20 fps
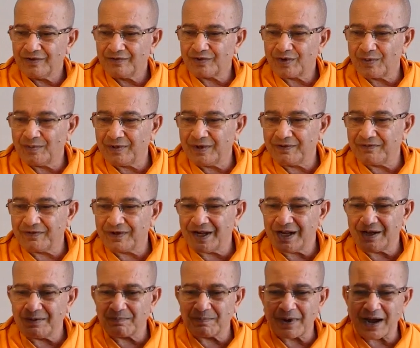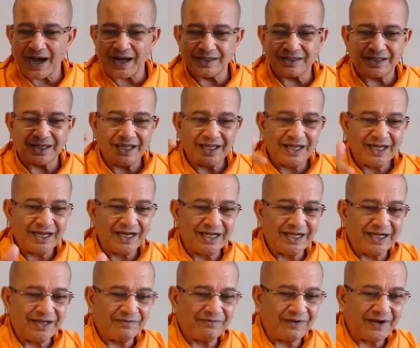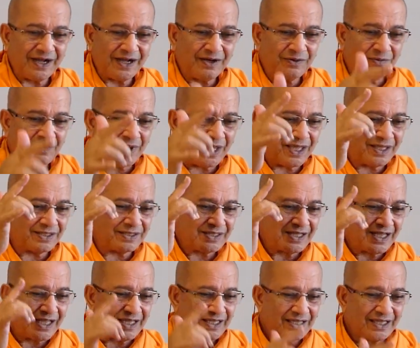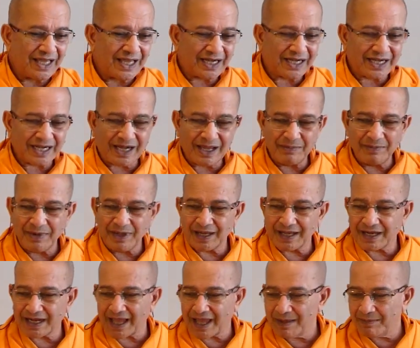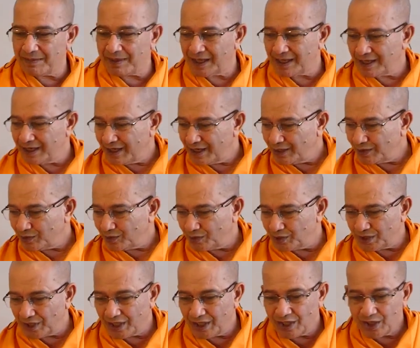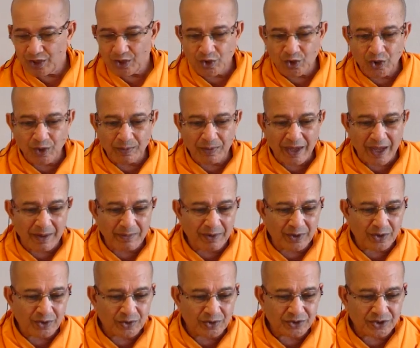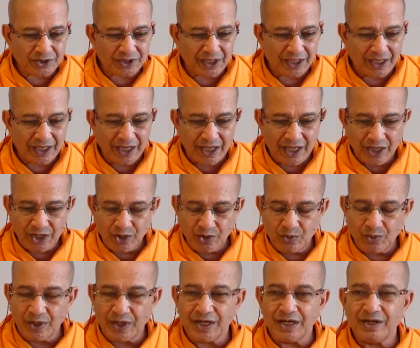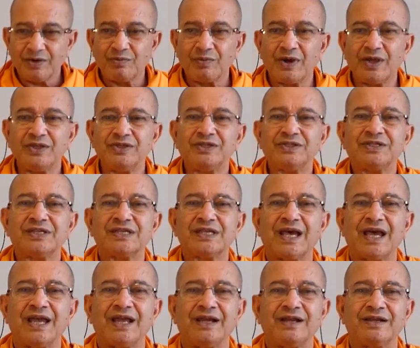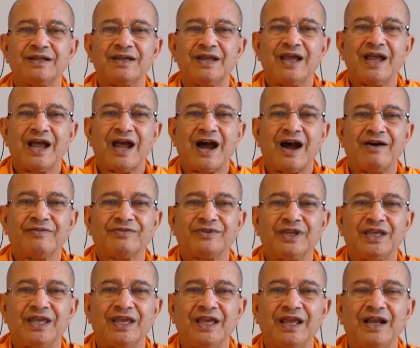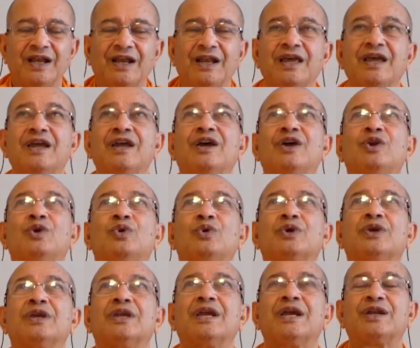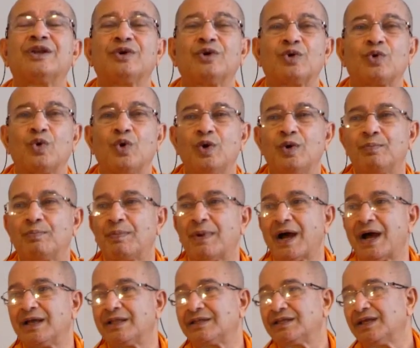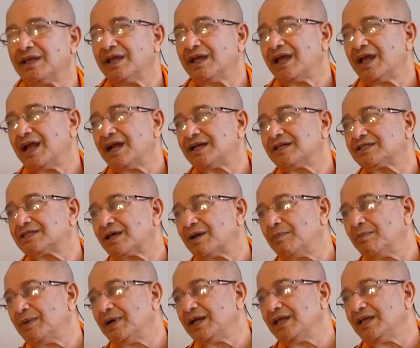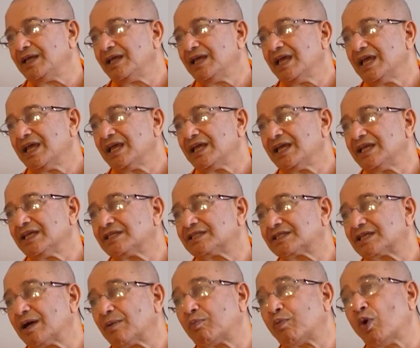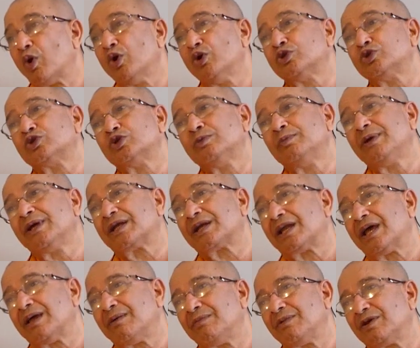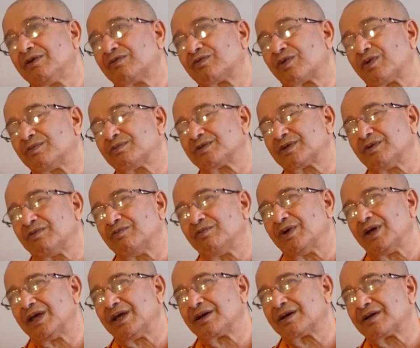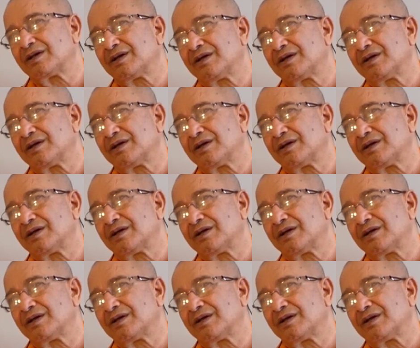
from different paths, in different ways they are climbing to the, you'll be able to see. You are in one side of the hill looking at your own path, and somebody is supposed to be climbing from somewhere.